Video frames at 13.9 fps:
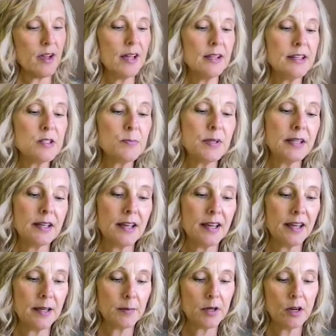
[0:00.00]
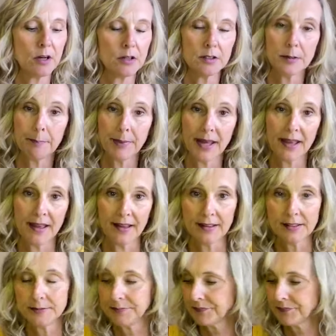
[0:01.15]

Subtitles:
I like to play a game called Bang.